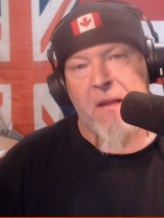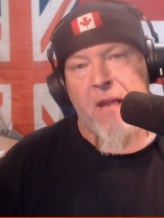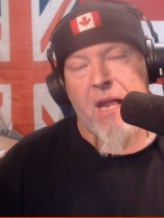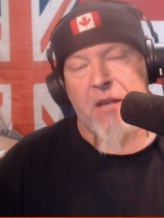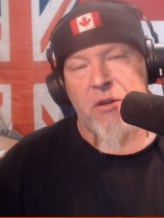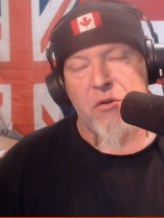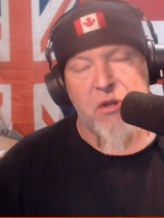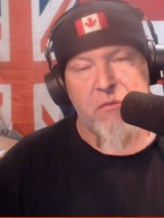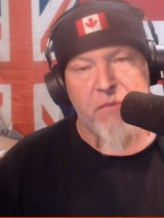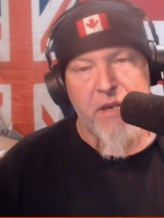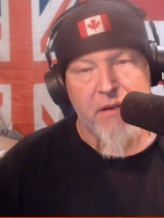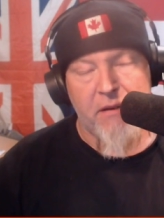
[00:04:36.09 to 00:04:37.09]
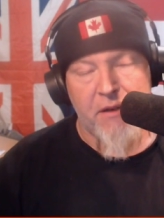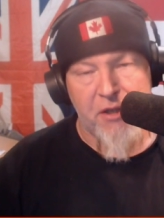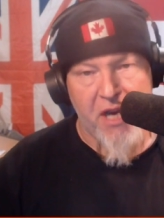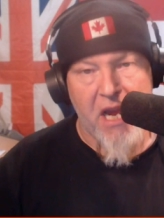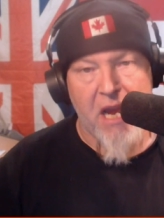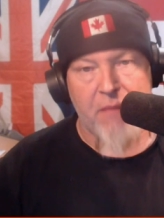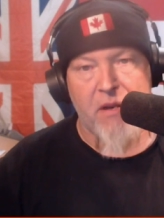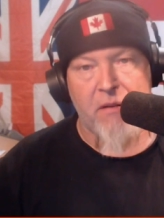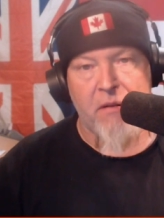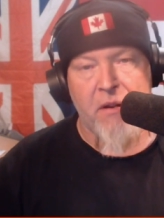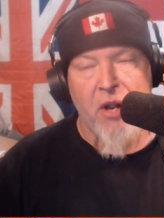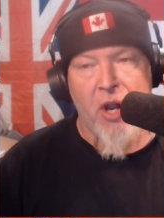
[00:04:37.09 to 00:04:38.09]
and you should be ashamed and
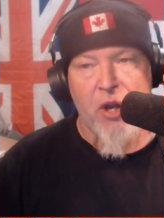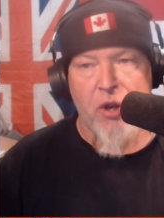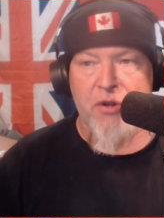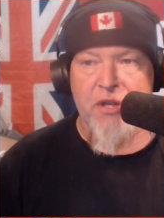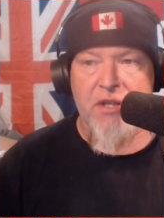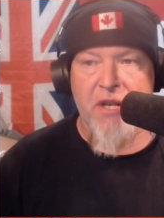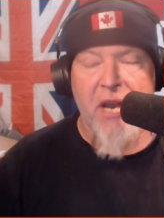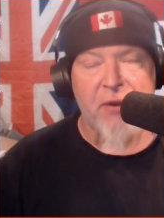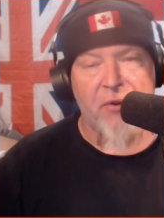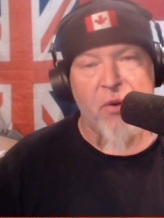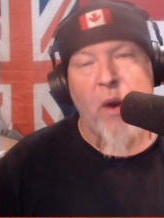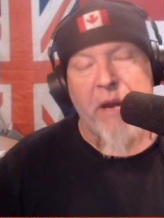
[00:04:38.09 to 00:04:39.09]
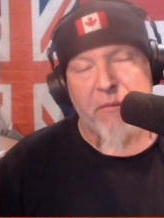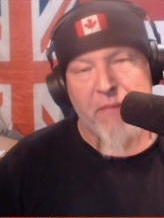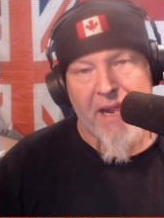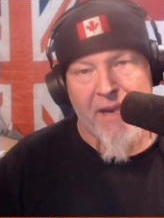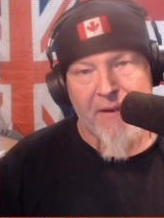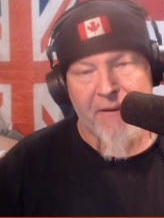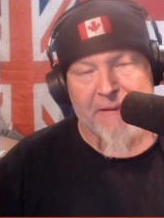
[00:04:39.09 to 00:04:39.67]
you're just an angry white man.